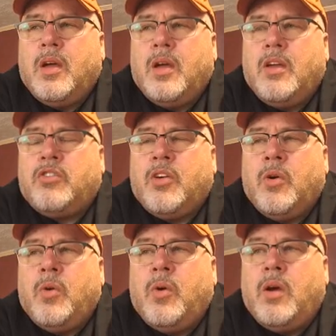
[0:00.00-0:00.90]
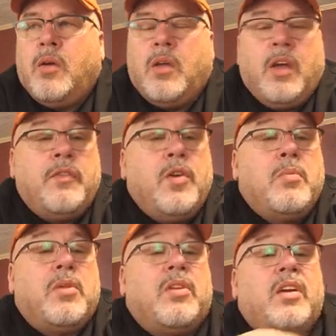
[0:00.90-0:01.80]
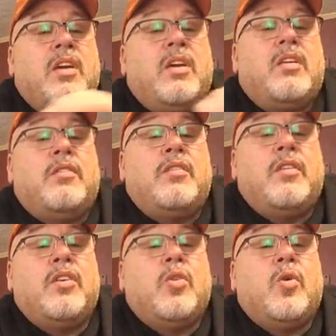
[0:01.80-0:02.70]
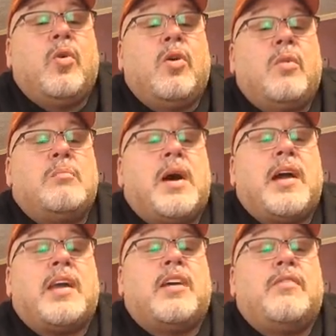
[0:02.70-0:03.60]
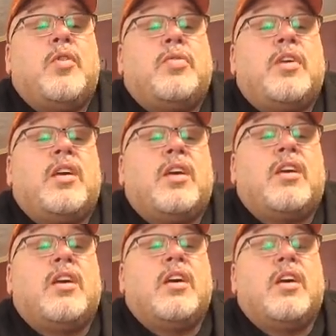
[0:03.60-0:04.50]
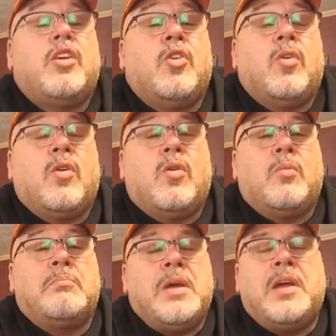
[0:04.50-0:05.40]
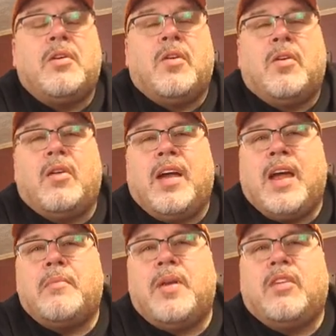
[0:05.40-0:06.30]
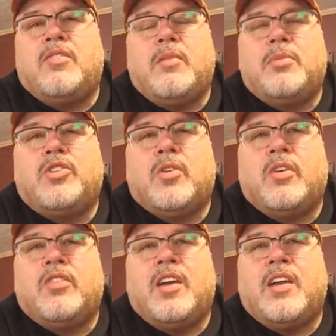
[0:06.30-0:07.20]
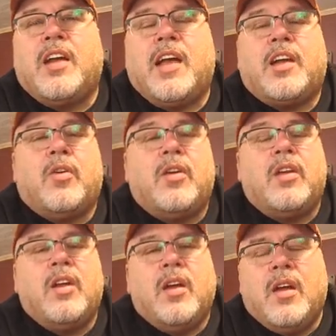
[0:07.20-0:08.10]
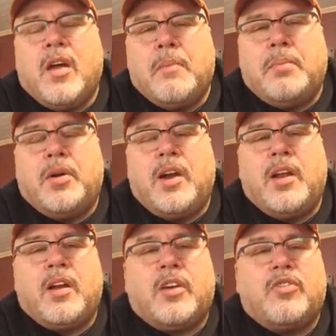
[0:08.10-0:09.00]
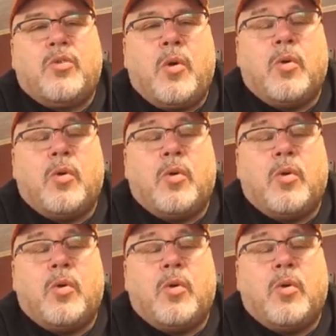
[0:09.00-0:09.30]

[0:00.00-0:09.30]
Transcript: So if you believe if you think your meter ambient temperature is inaccurate, put it in a controlled